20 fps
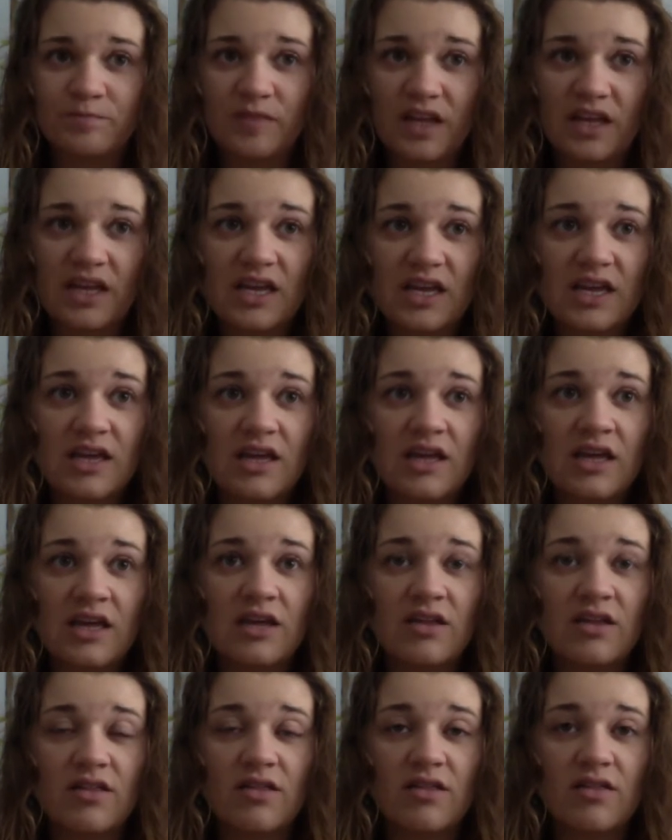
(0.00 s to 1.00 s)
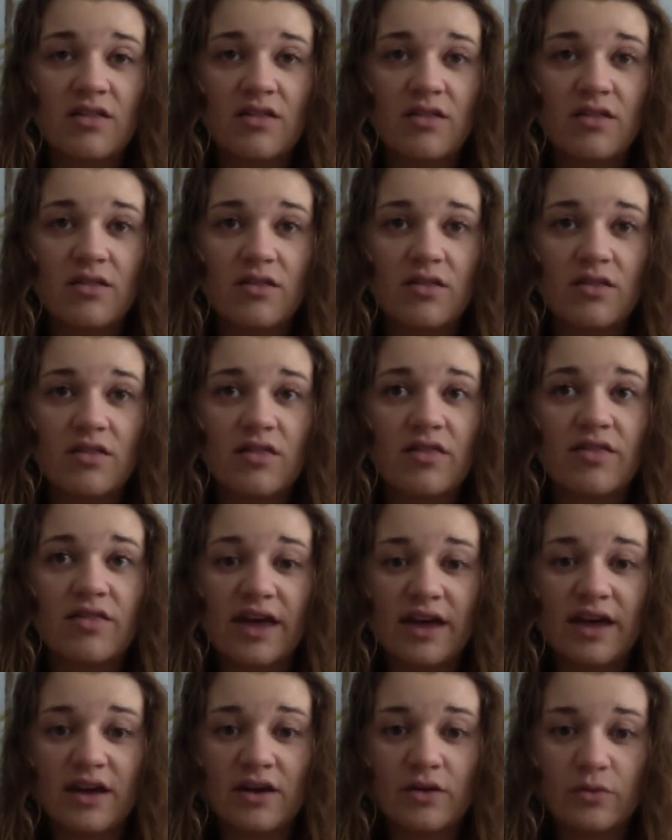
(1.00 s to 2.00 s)
He
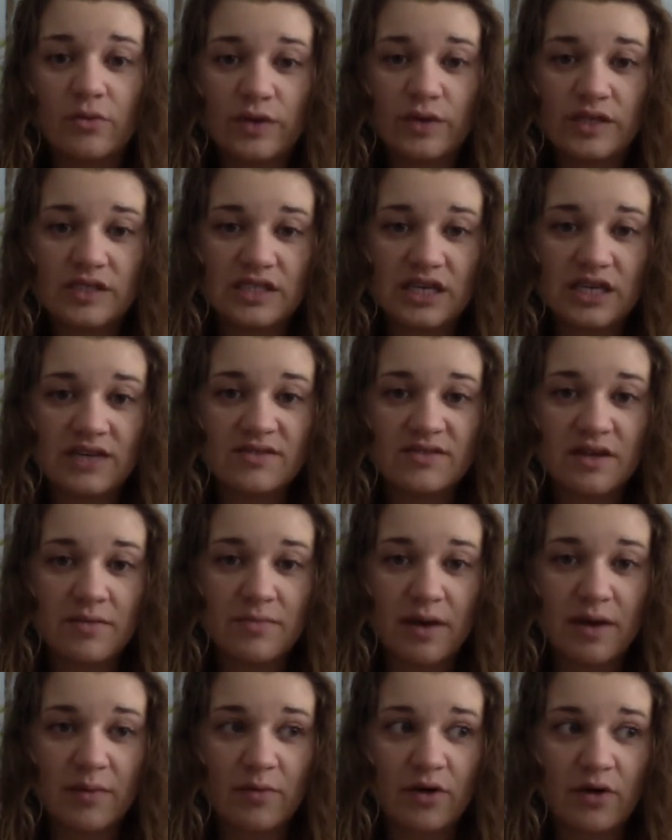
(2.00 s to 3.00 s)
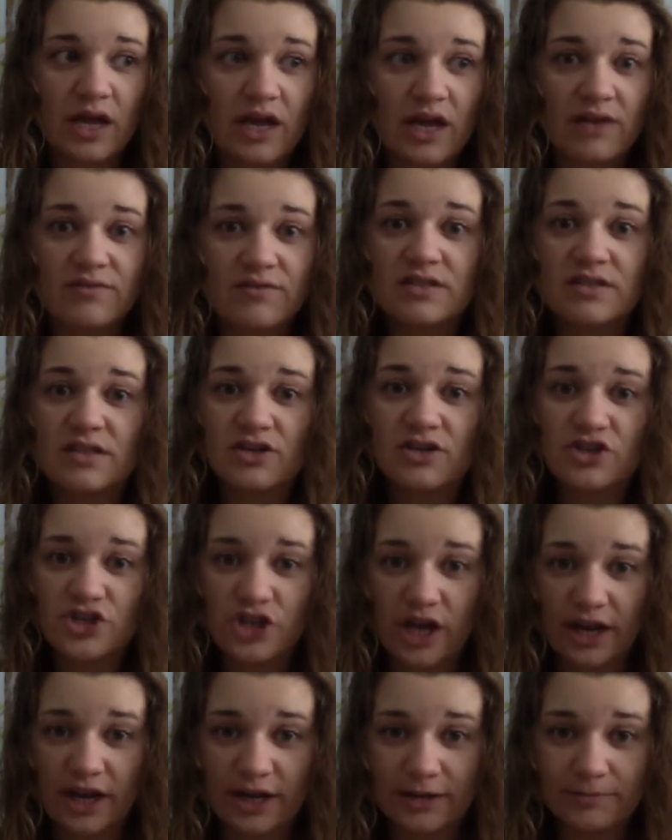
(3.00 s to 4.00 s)
then receives a memory of
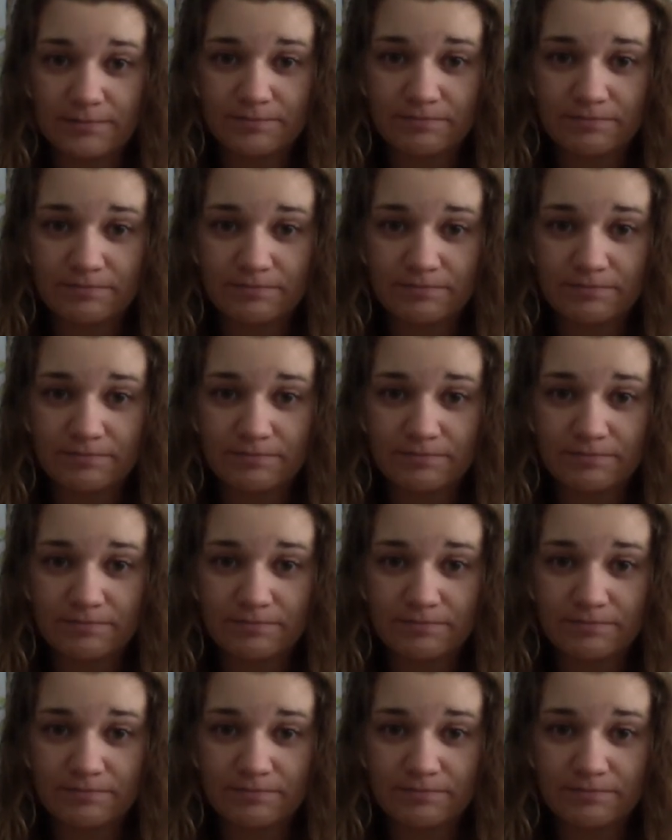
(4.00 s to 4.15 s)
sunshine.